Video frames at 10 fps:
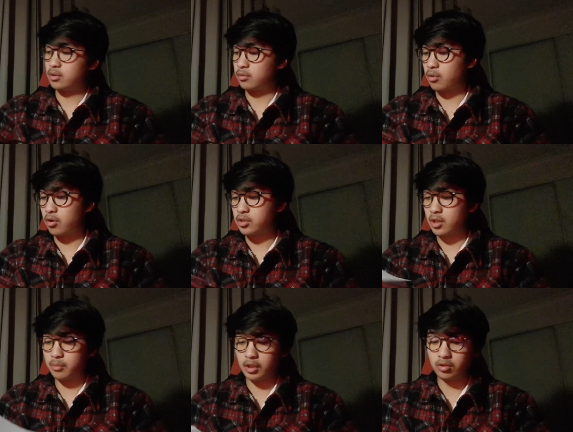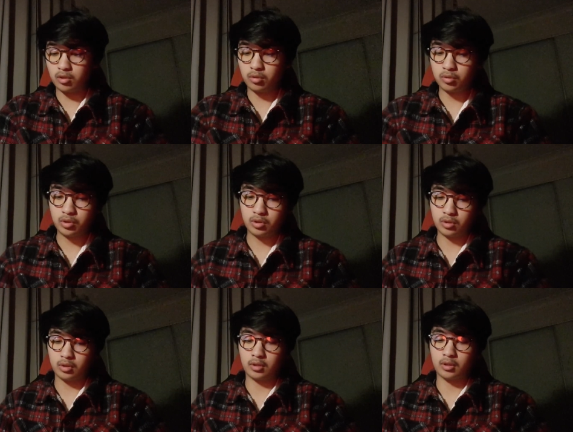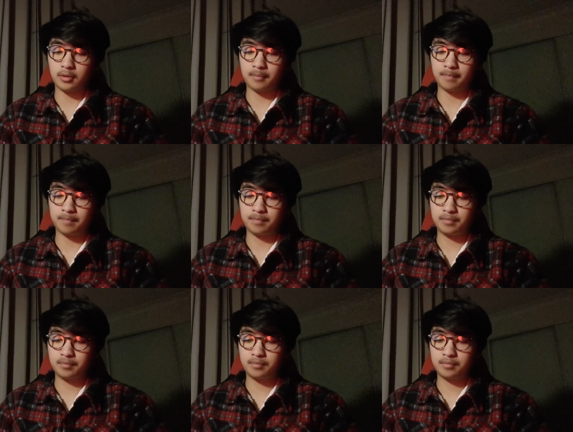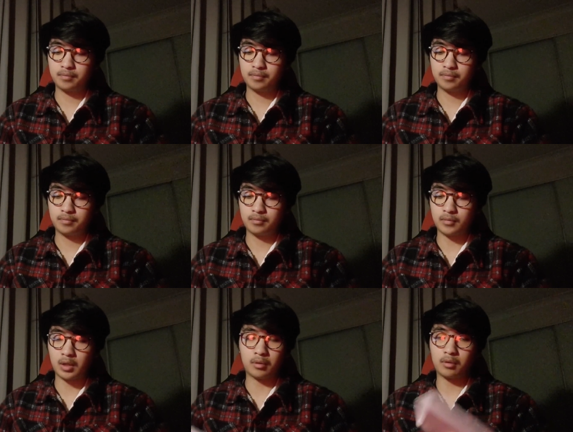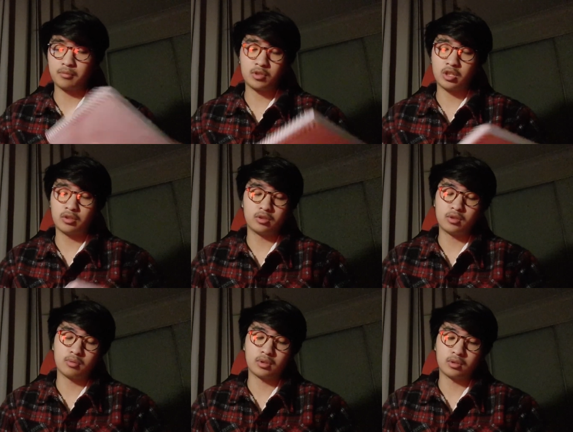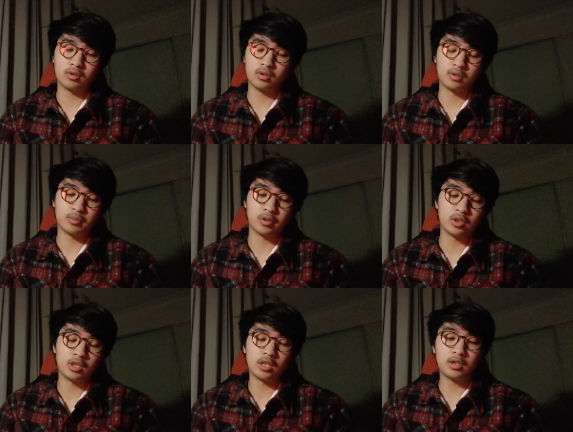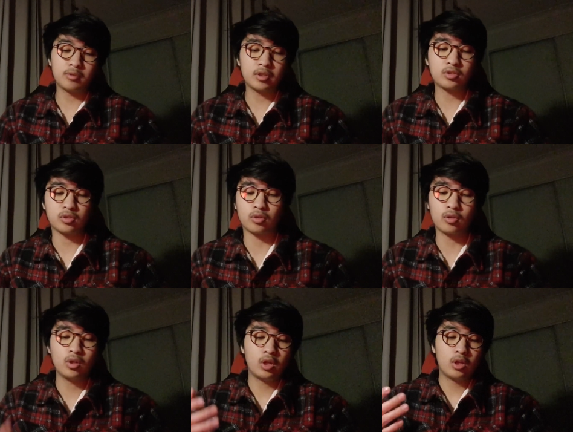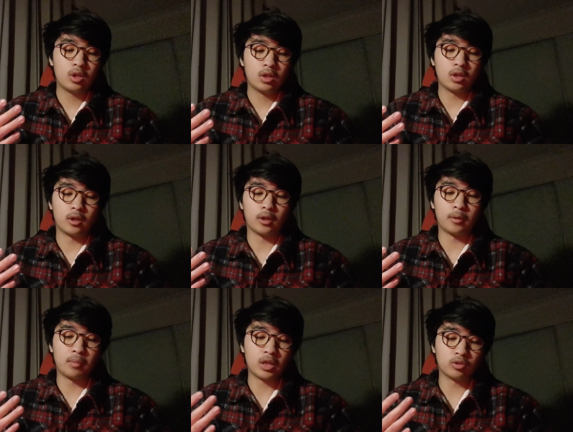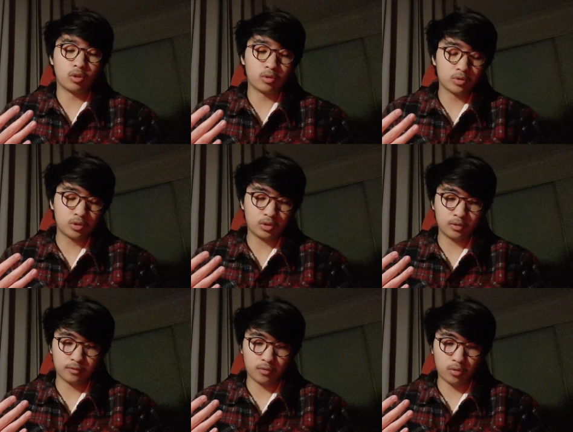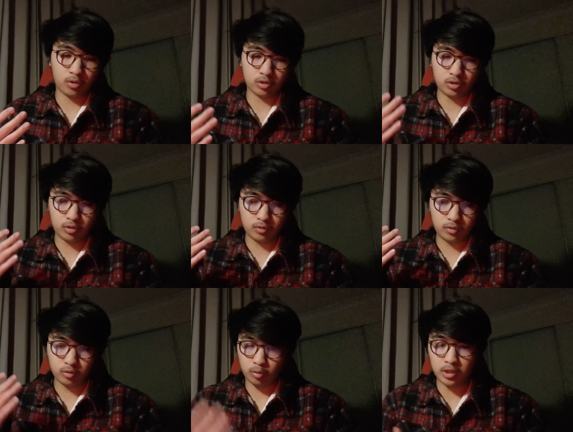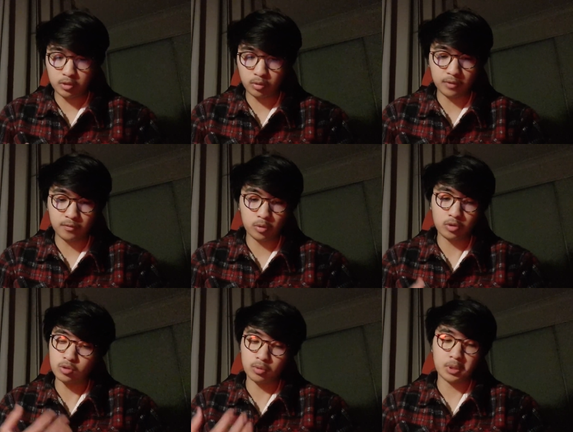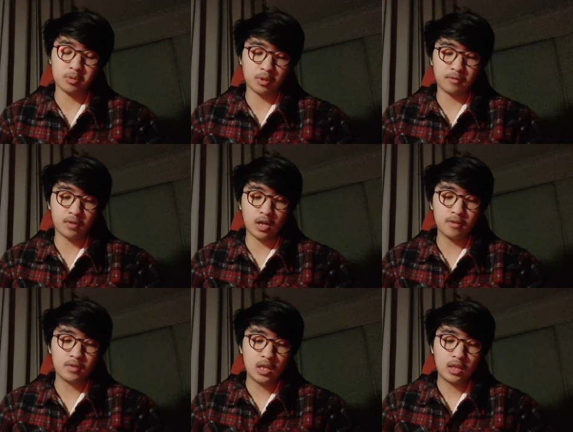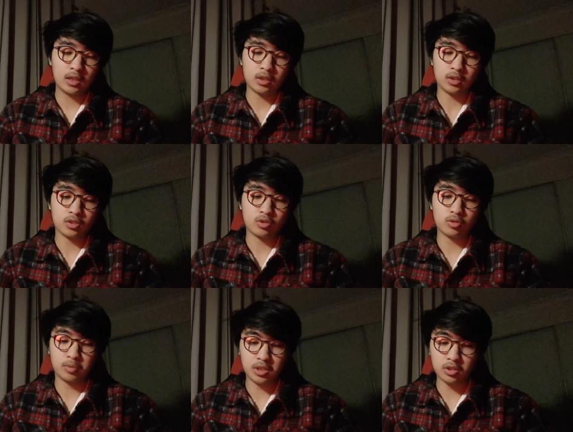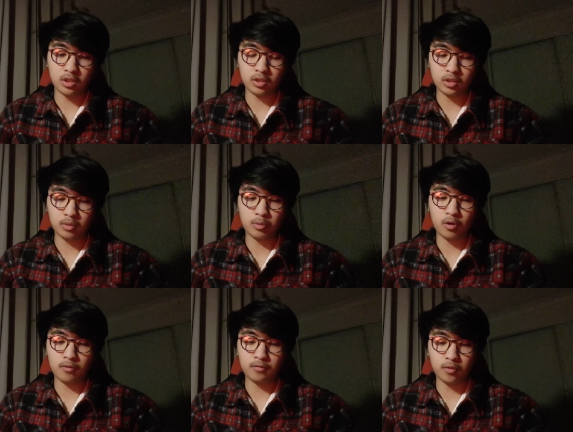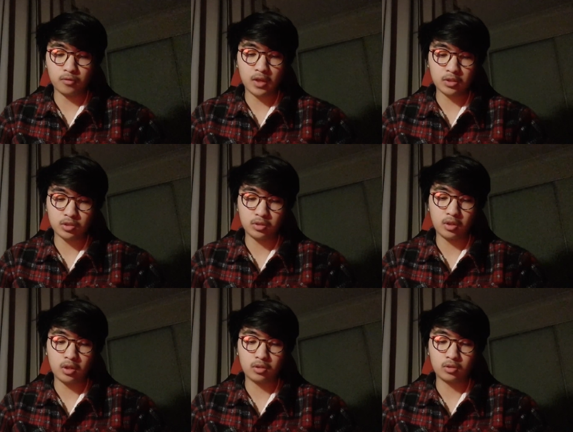wrote down my goals. I'm sharing this with the community anyway. So my goals for 2024 to 2025 is to reach an income of $4,000